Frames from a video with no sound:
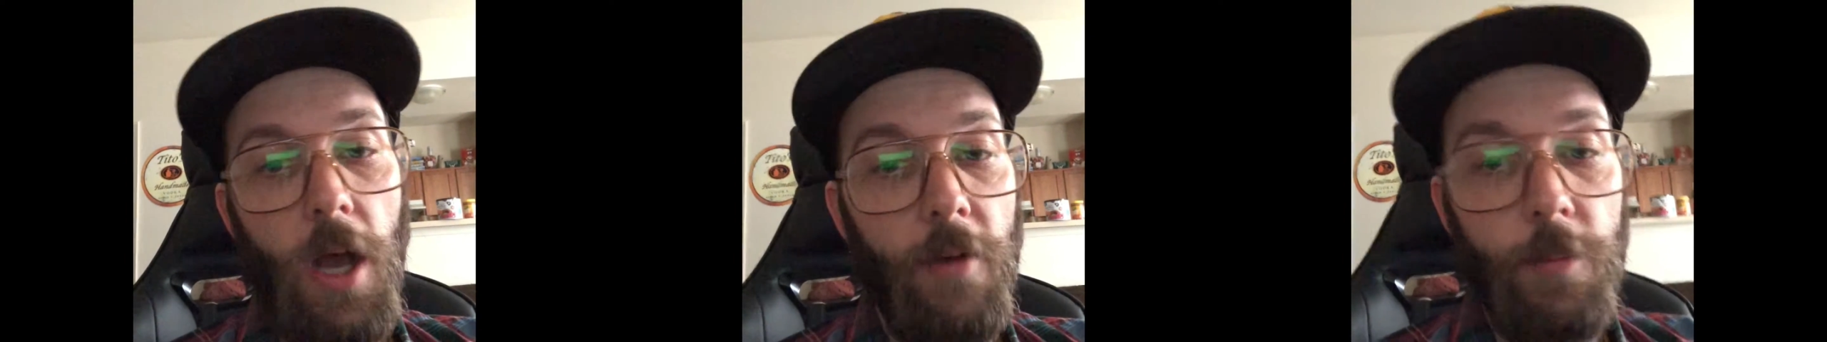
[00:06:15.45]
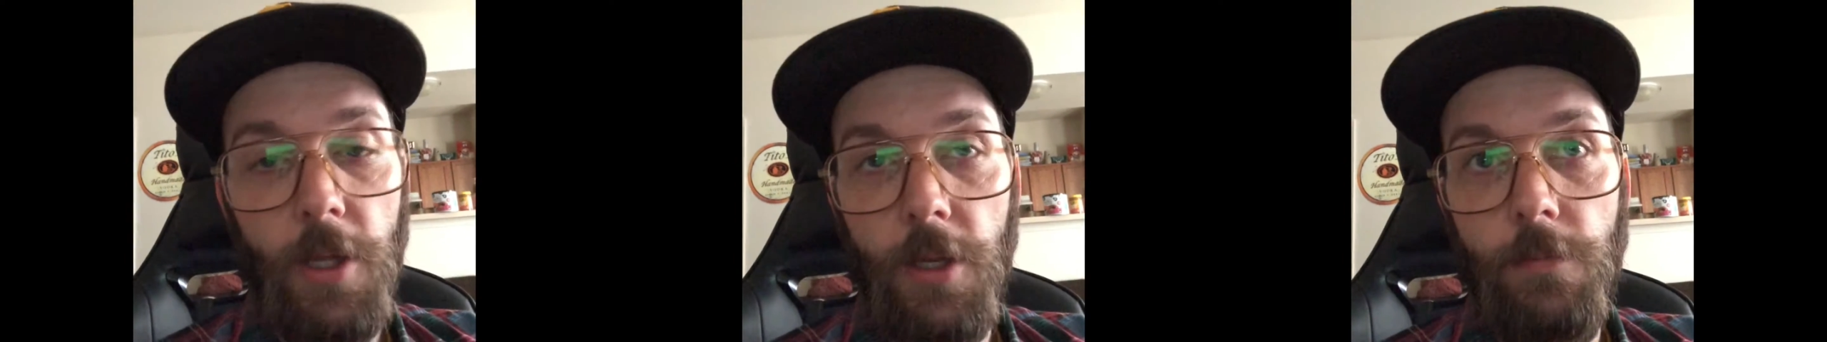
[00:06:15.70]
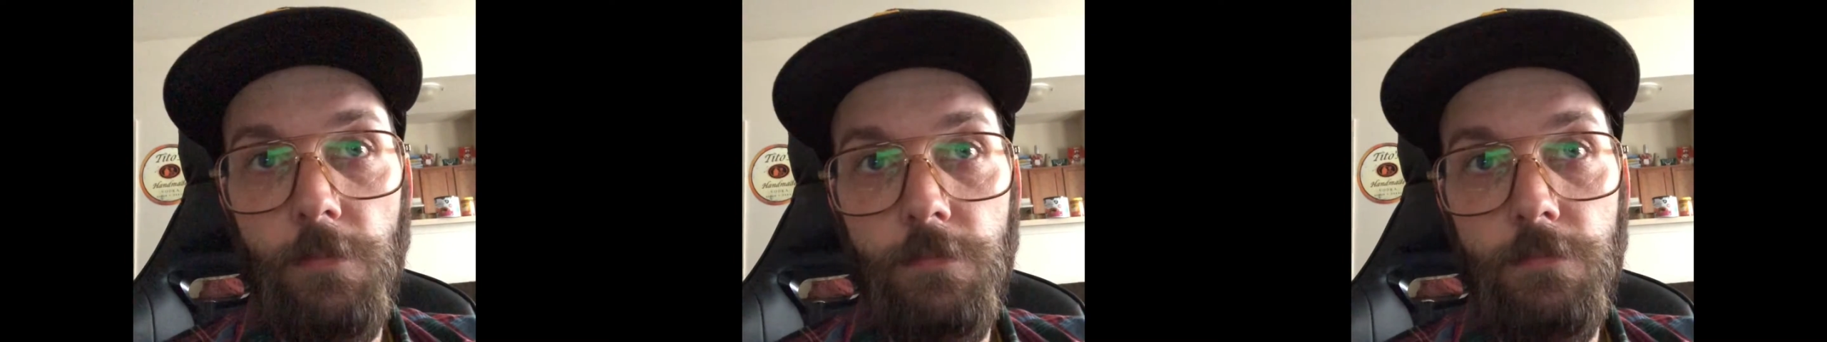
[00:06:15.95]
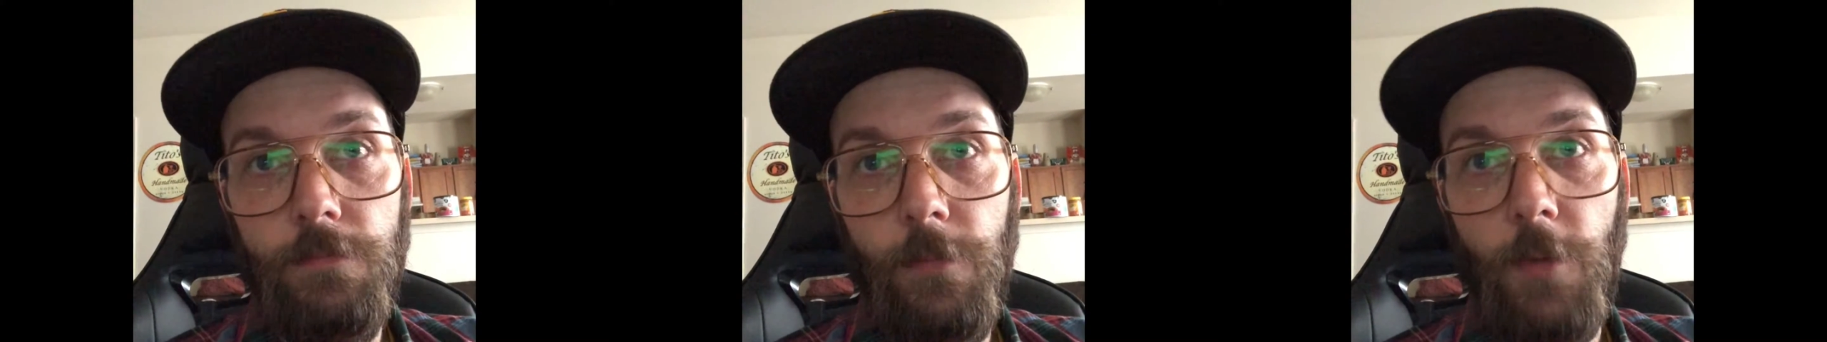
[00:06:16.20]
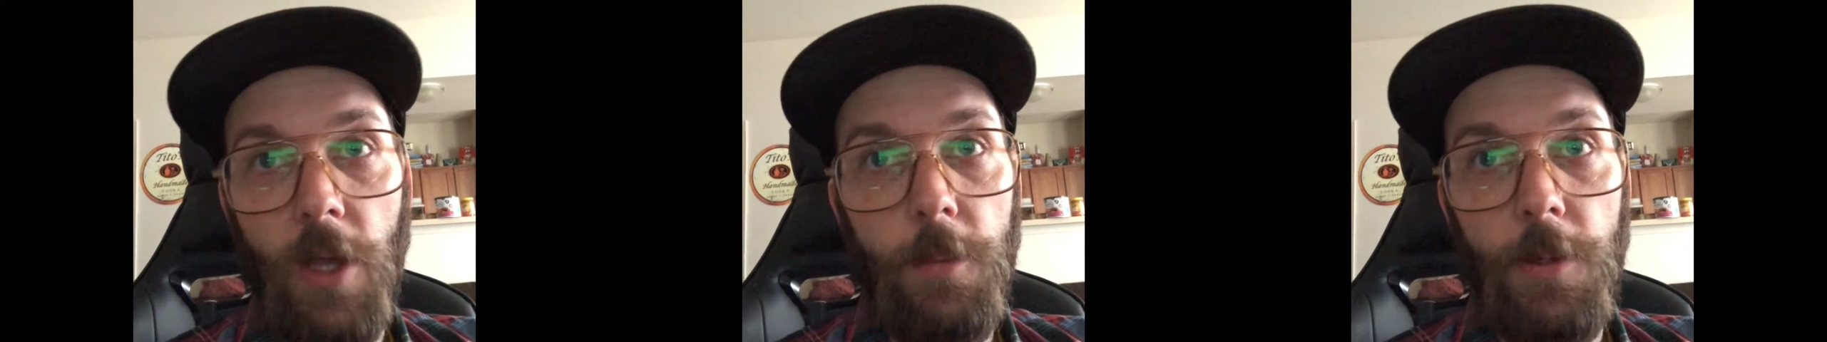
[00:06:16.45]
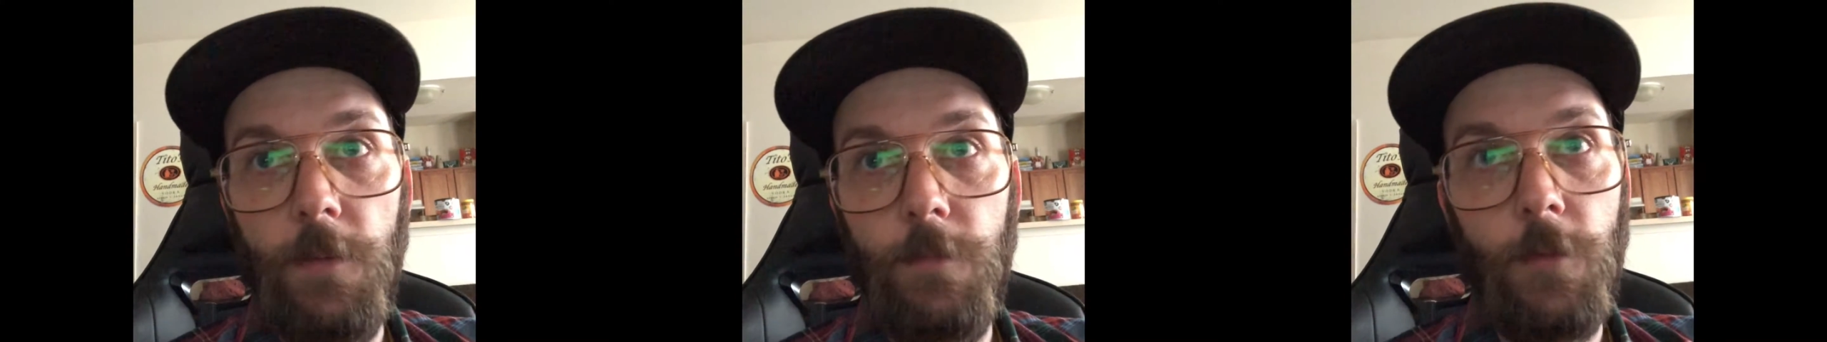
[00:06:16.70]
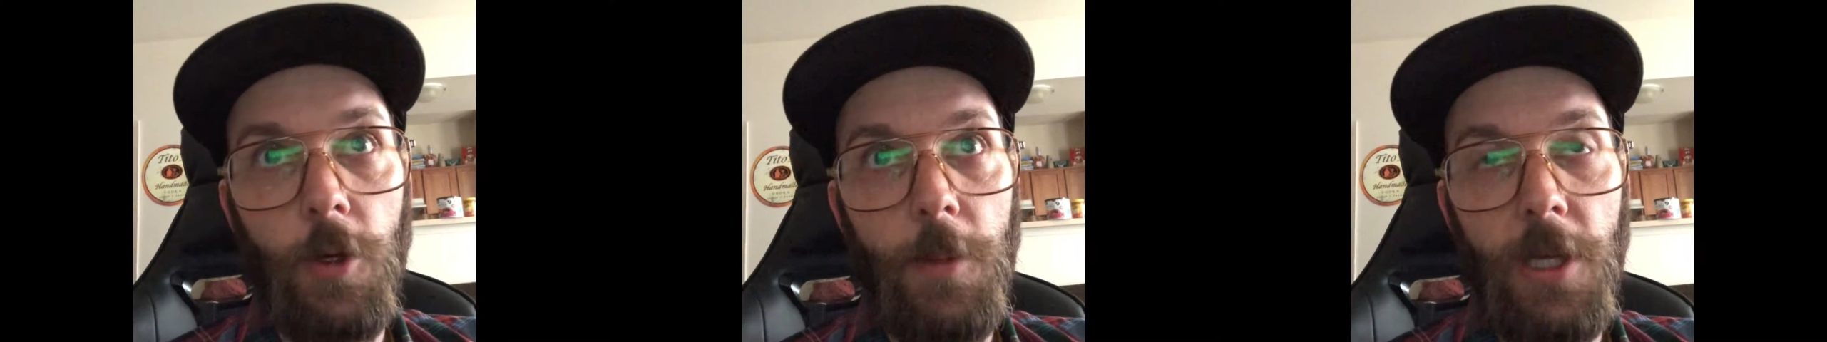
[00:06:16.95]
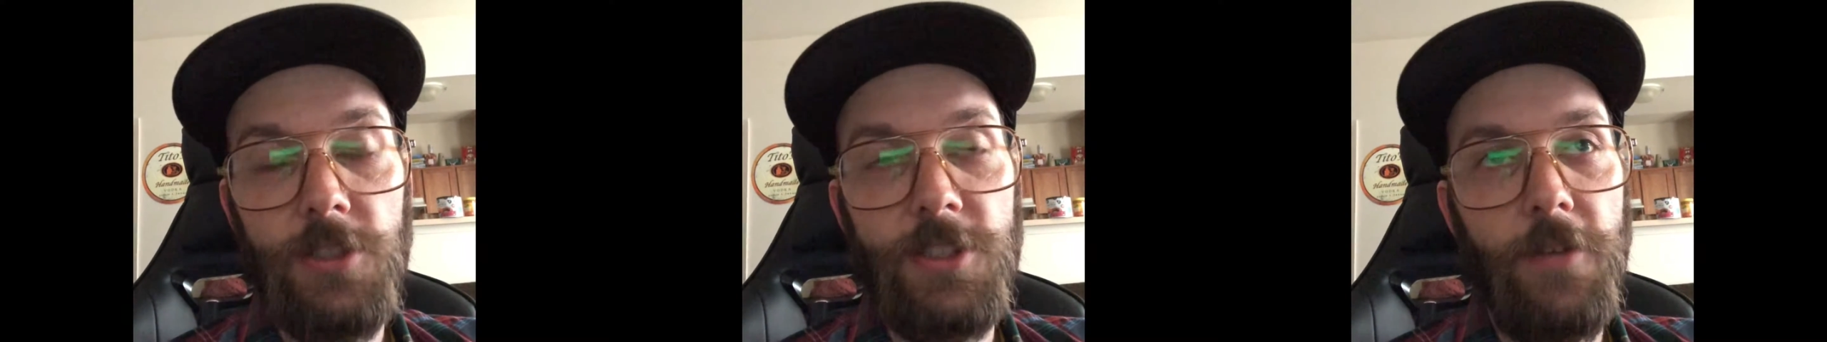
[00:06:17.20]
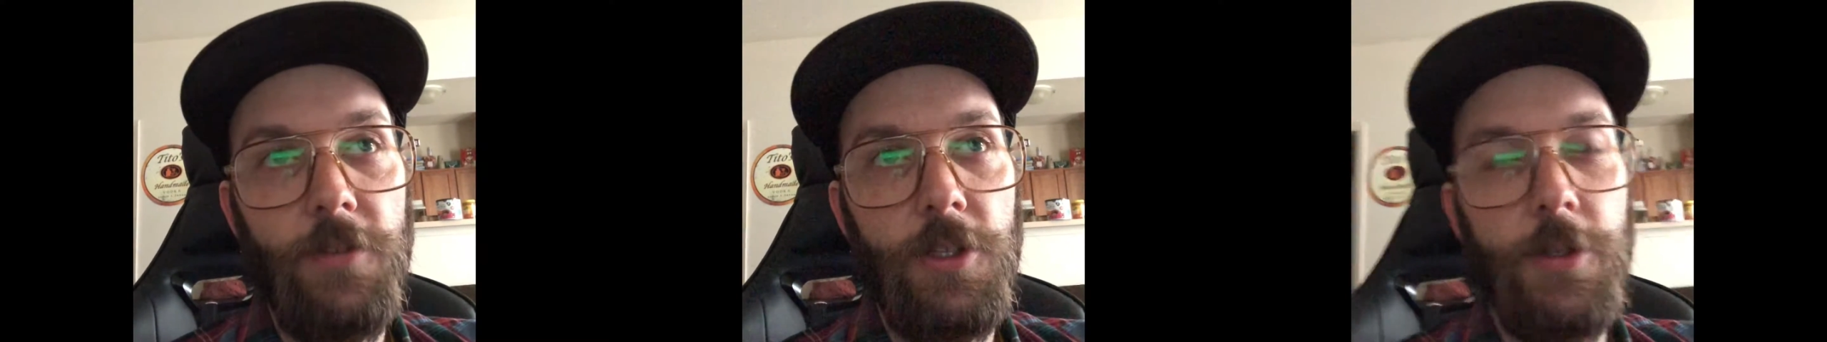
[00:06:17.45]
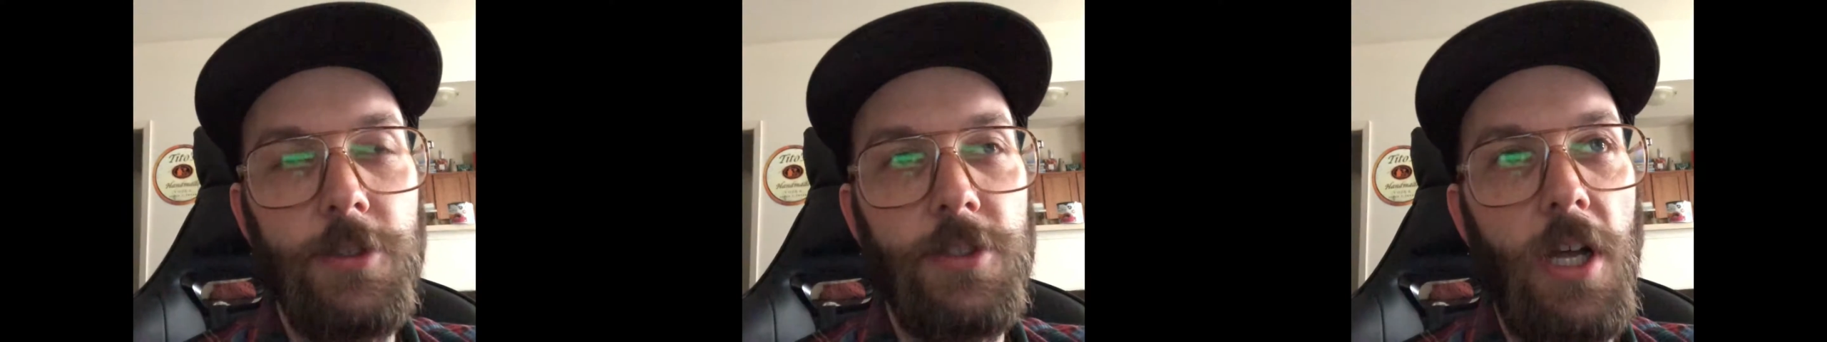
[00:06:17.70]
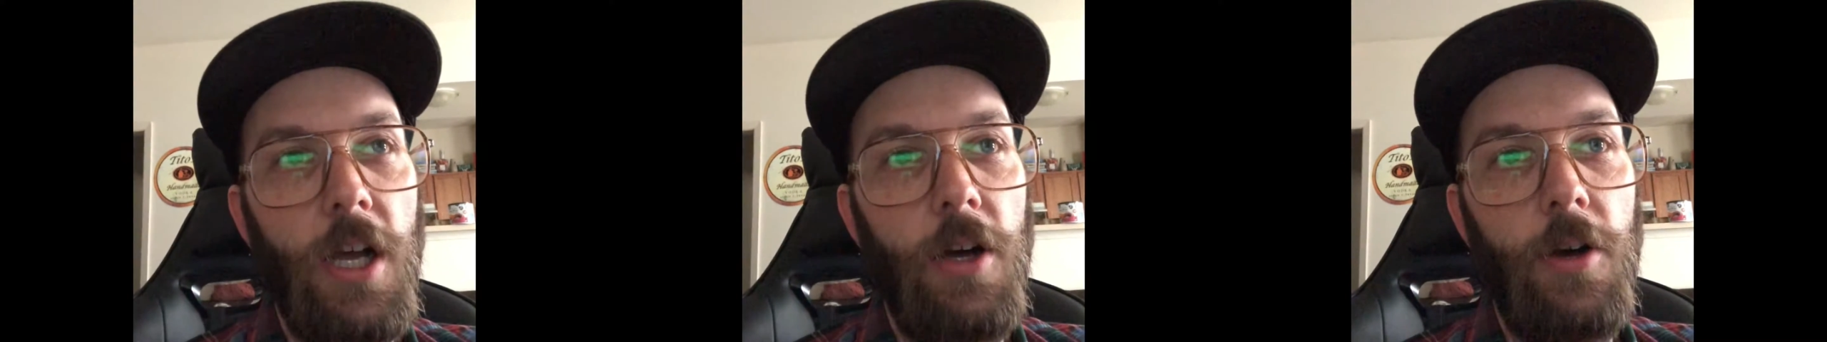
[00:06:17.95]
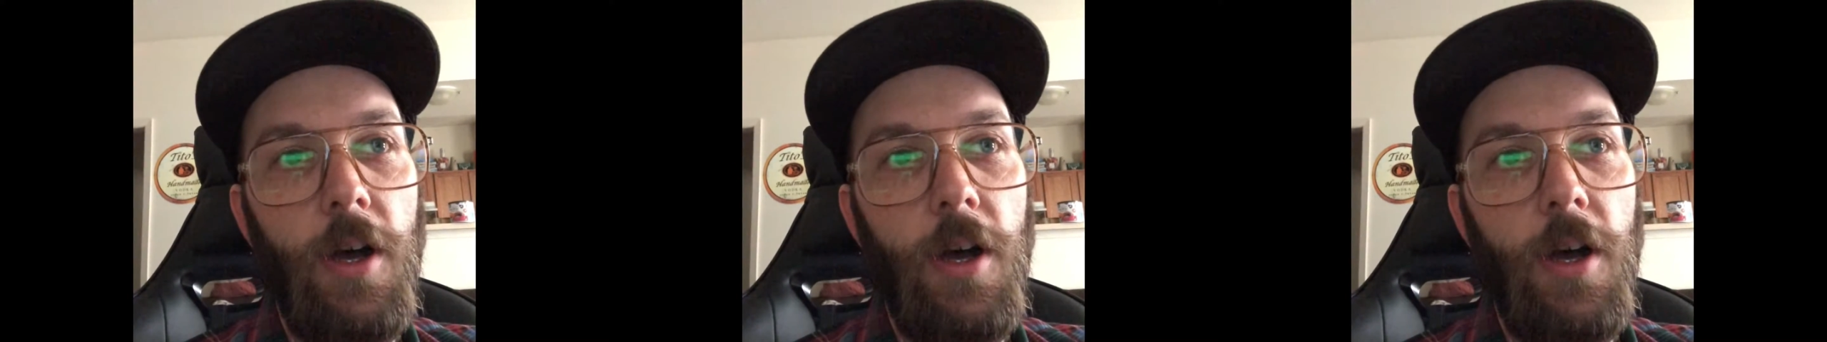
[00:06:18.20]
I've been vaping for about 7 years now.